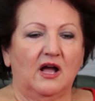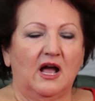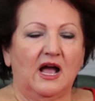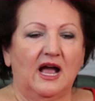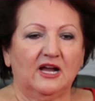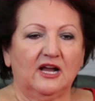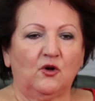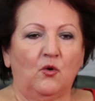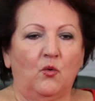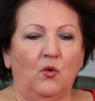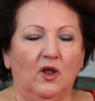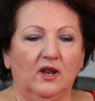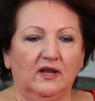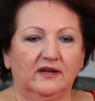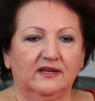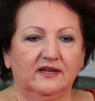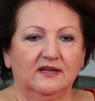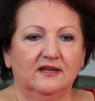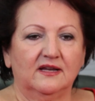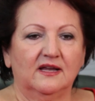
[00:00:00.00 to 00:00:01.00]
high
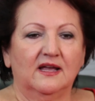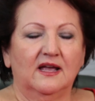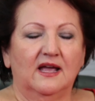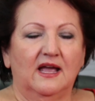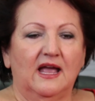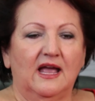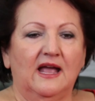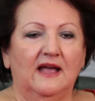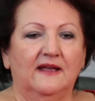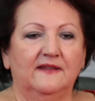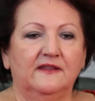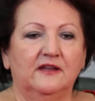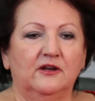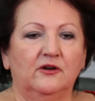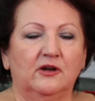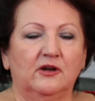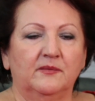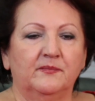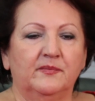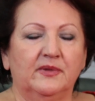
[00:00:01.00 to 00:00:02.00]
quality and
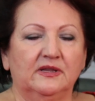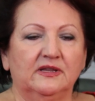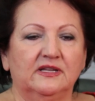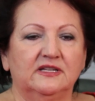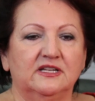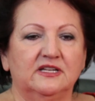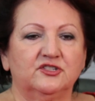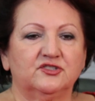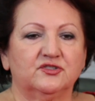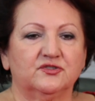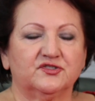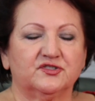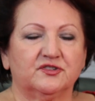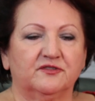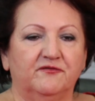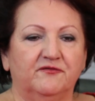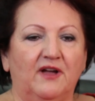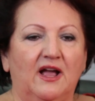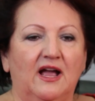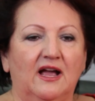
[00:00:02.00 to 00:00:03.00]
their ability to
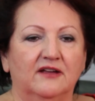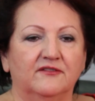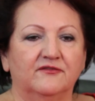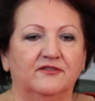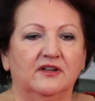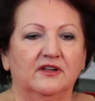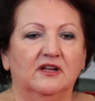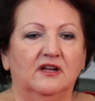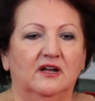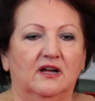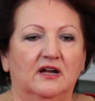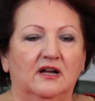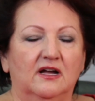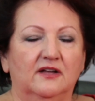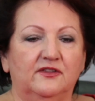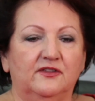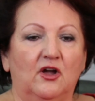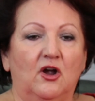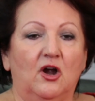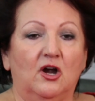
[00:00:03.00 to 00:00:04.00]
survive
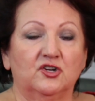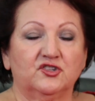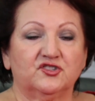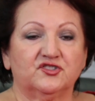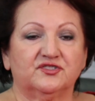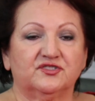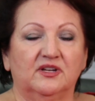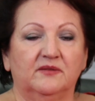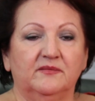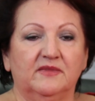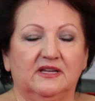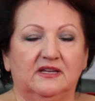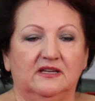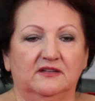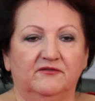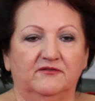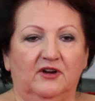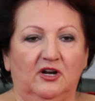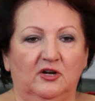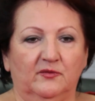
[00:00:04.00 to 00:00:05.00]
uh, the harsh stomach
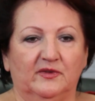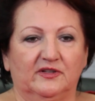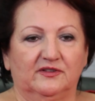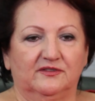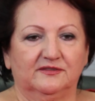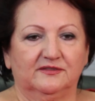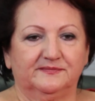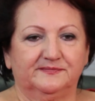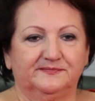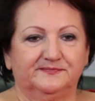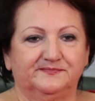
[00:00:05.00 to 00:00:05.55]
environment.